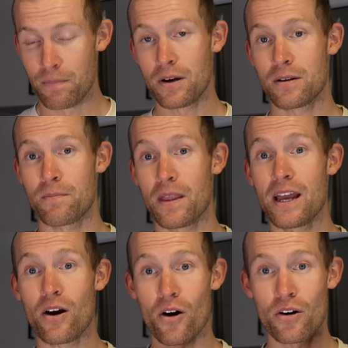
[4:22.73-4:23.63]
But
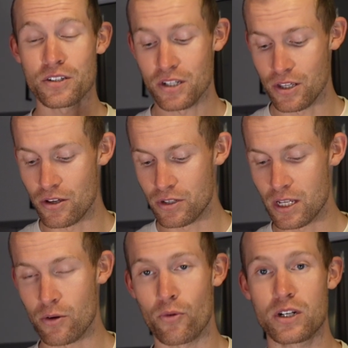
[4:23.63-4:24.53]
I also use
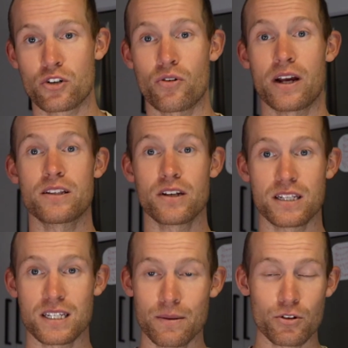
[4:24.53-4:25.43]
it when trying to
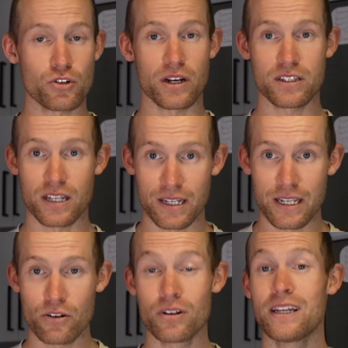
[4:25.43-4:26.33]
get slimmer, trying to get
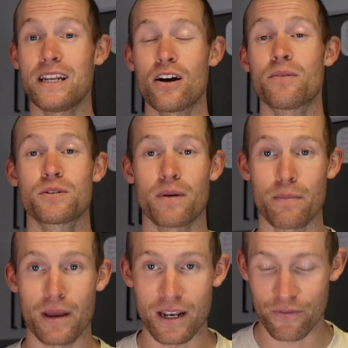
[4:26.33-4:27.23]
leaner leading up to my
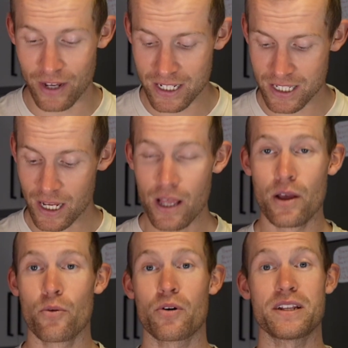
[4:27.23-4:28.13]
main events,
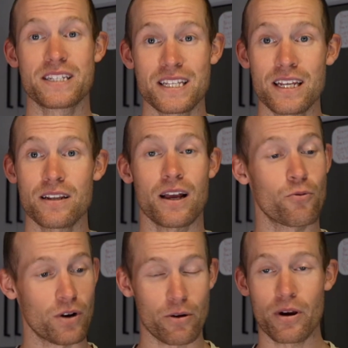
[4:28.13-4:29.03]
where instead,
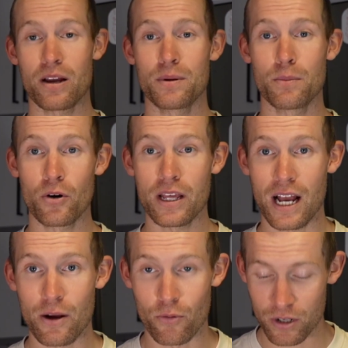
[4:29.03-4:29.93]
when I wake up in the
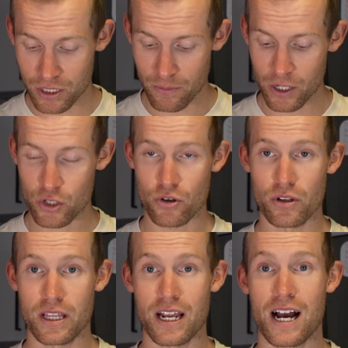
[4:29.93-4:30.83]
morning, I want to make
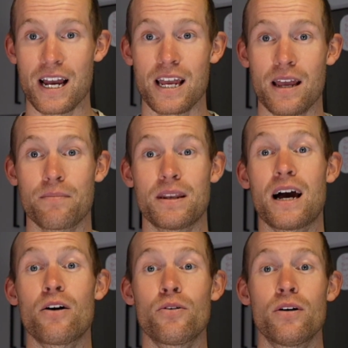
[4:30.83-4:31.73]
sure that I am
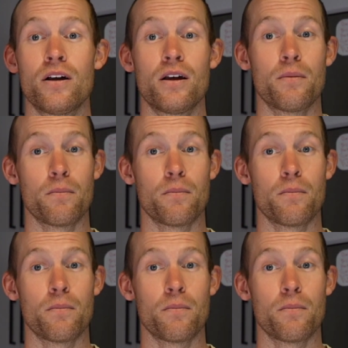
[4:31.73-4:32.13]
now